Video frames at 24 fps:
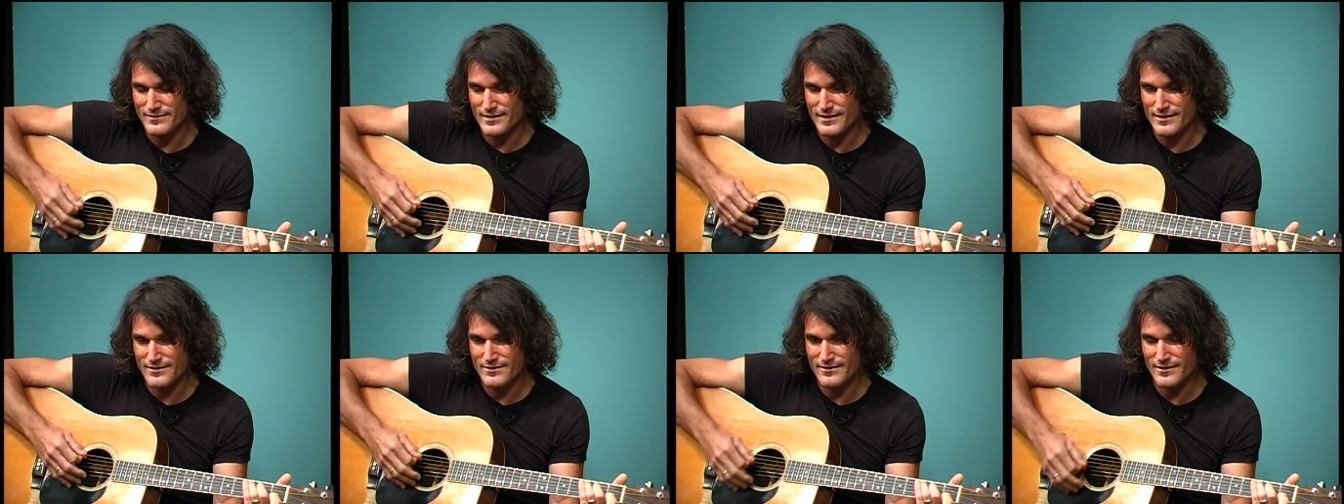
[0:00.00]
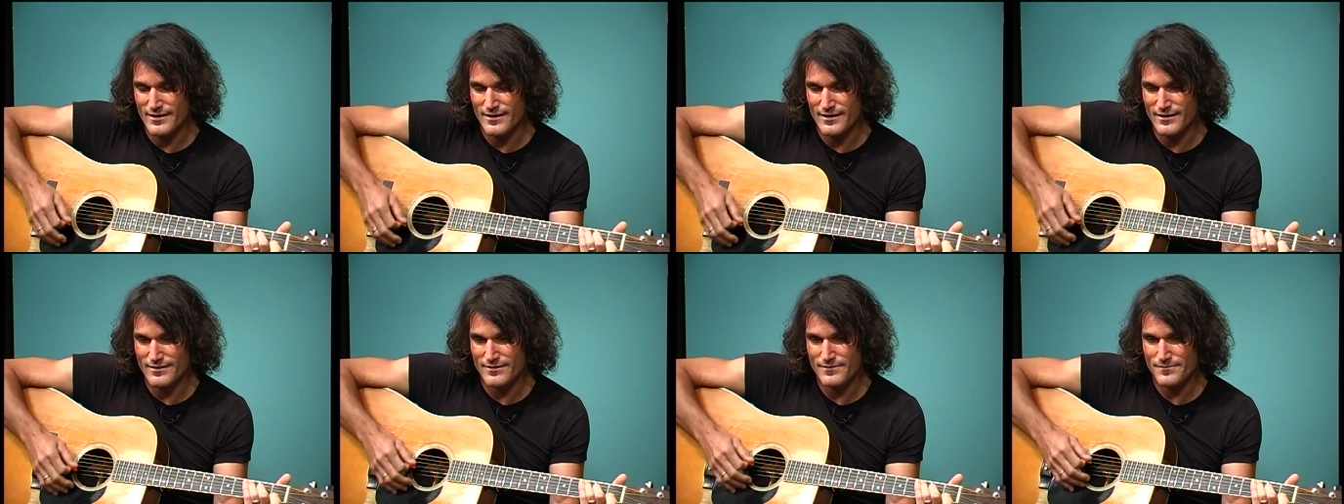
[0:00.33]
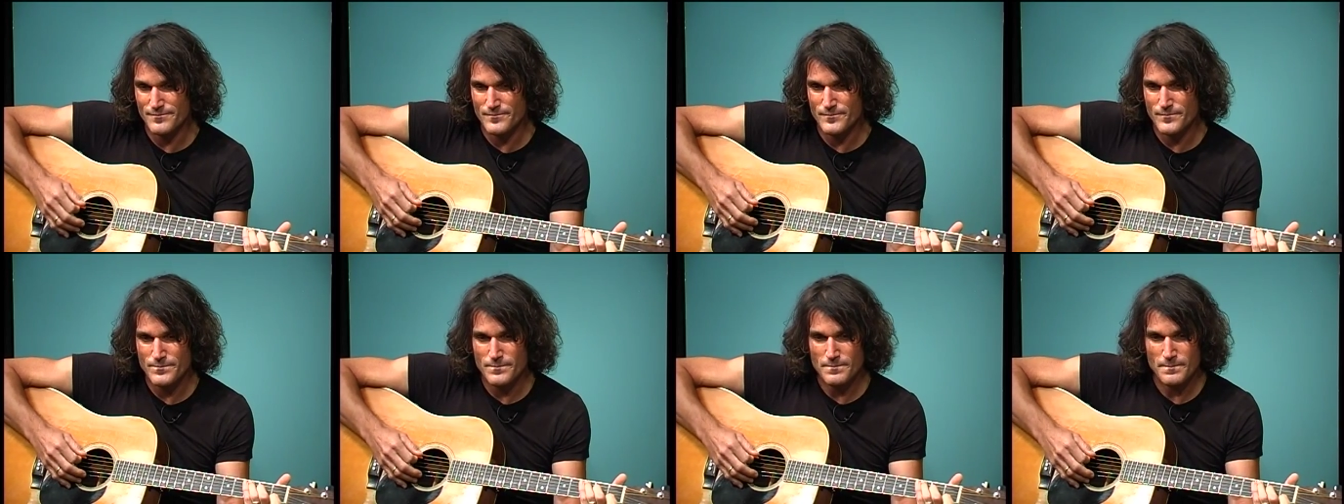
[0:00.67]
it's uh,
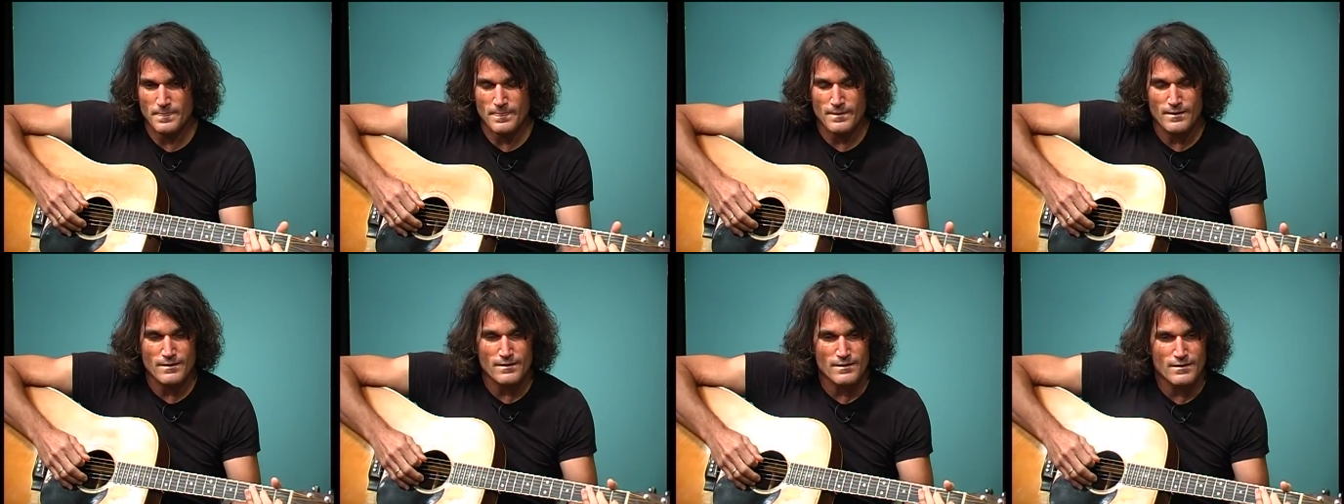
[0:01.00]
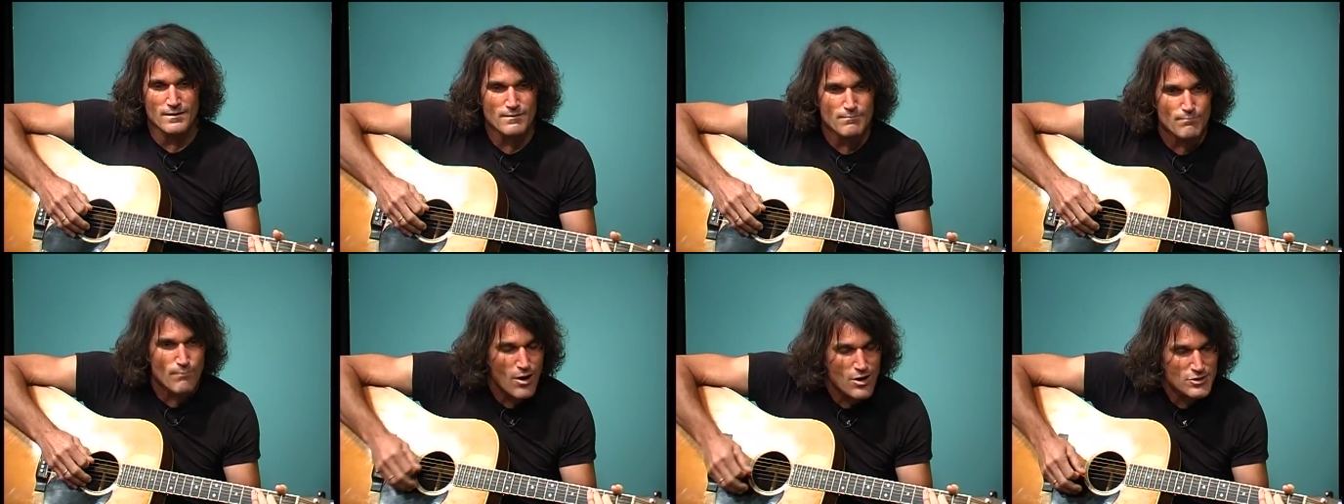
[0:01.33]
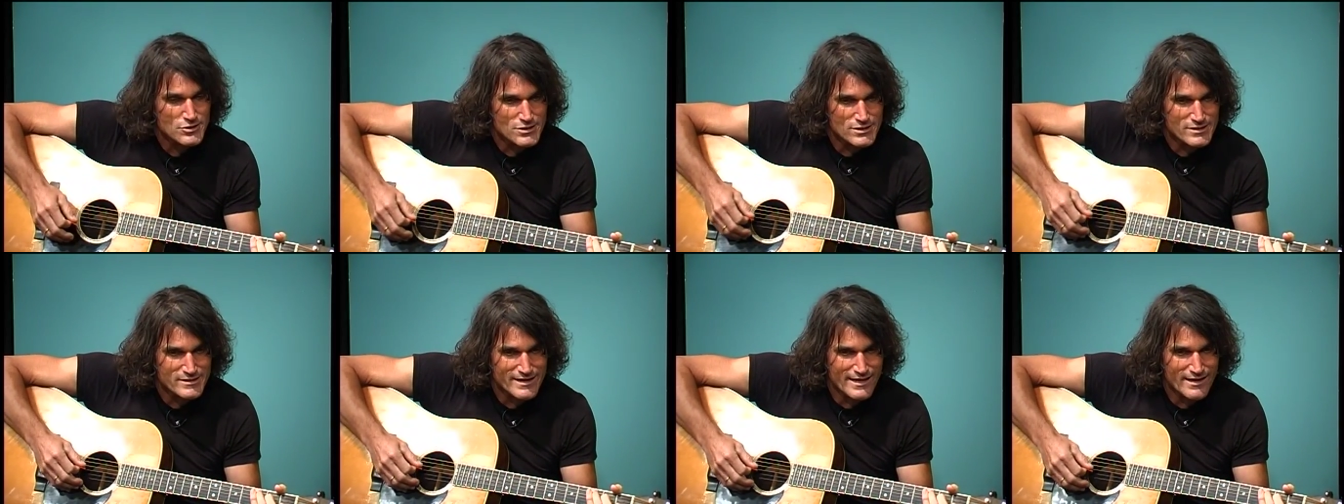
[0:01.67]

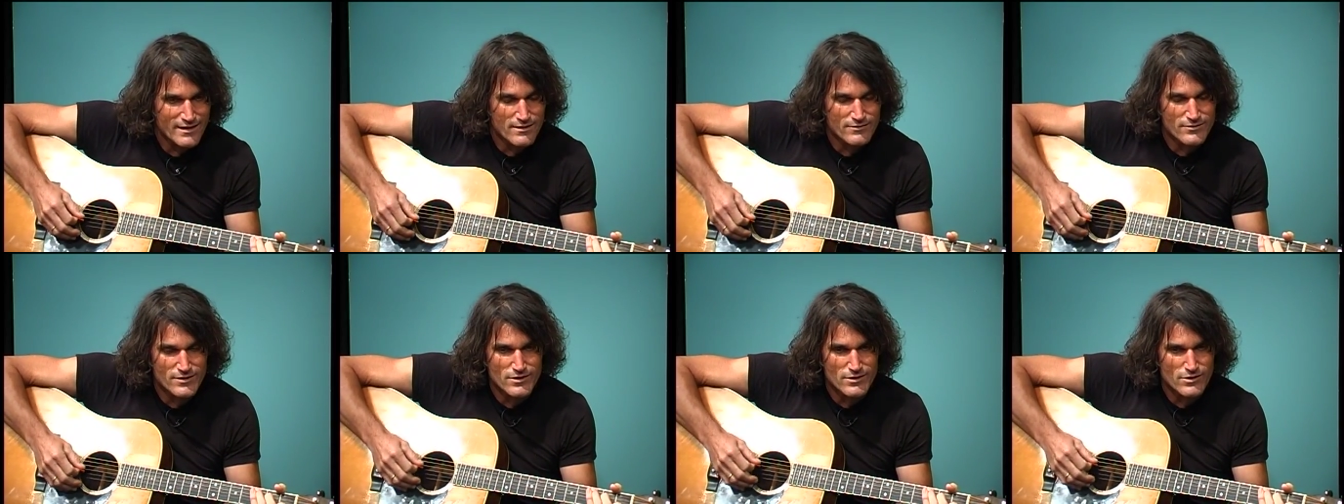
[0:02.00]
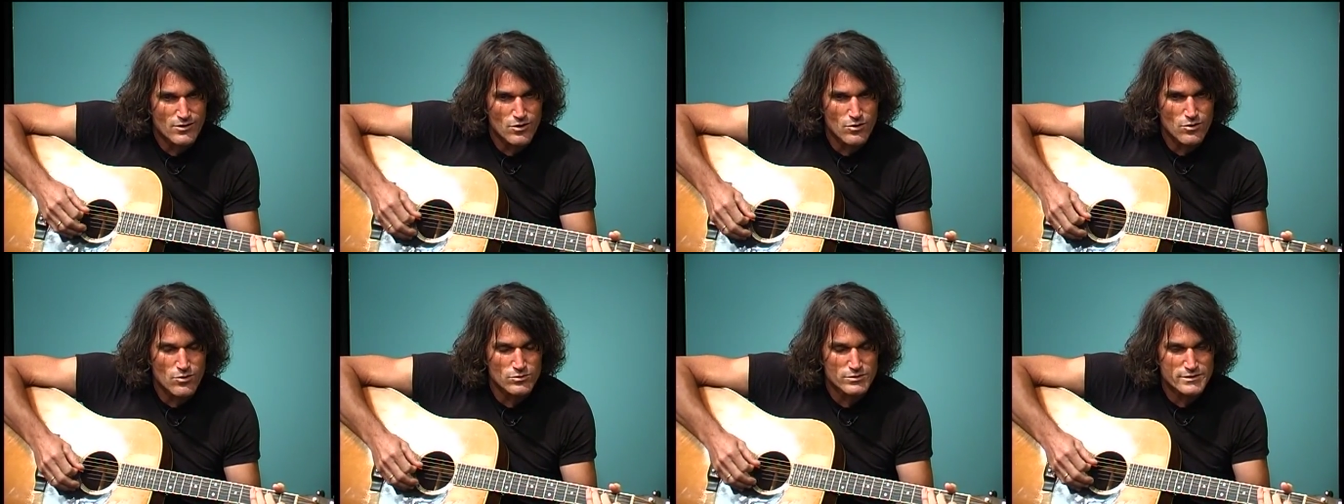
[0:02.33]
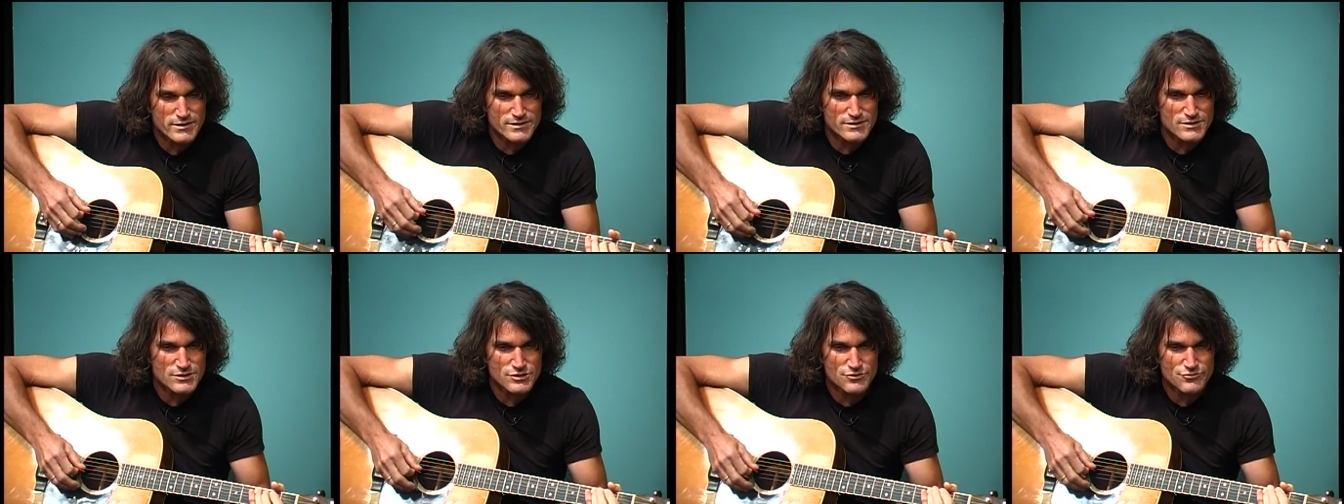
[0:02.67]
marching down the
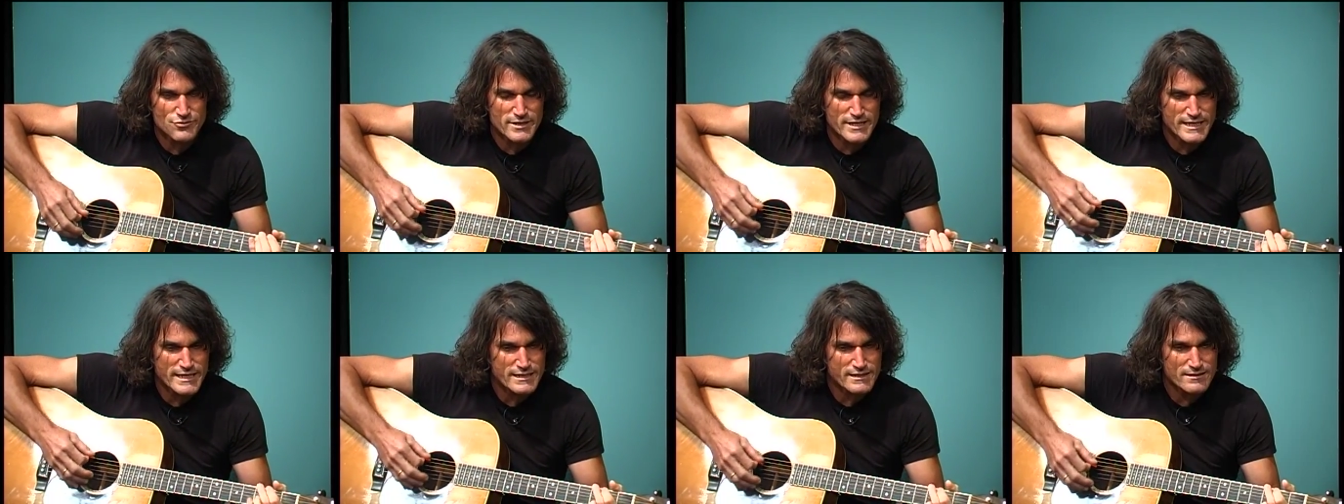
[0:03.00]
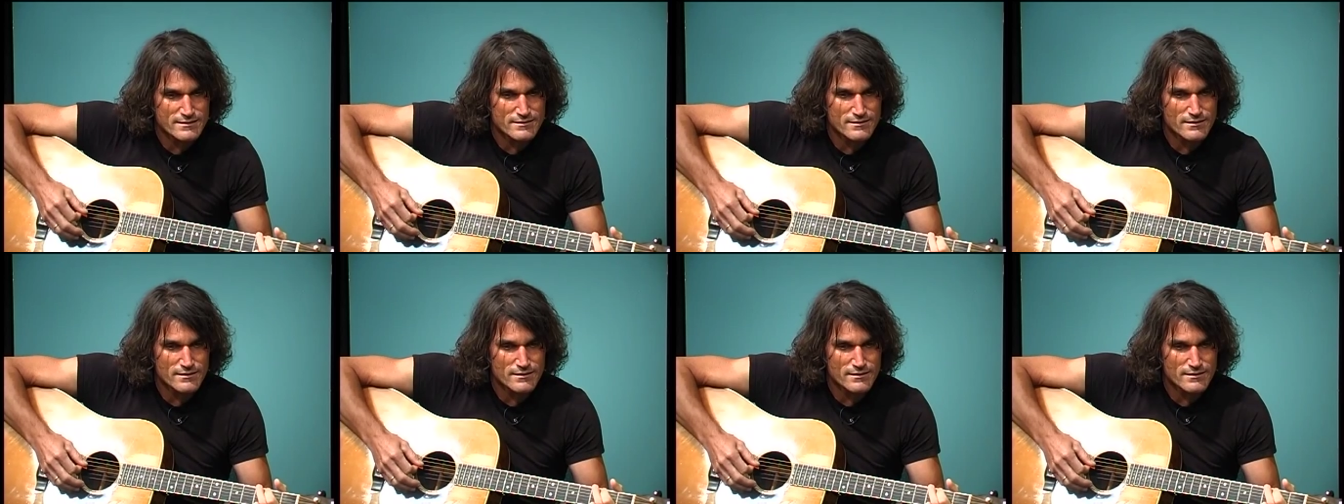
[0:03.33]
golden street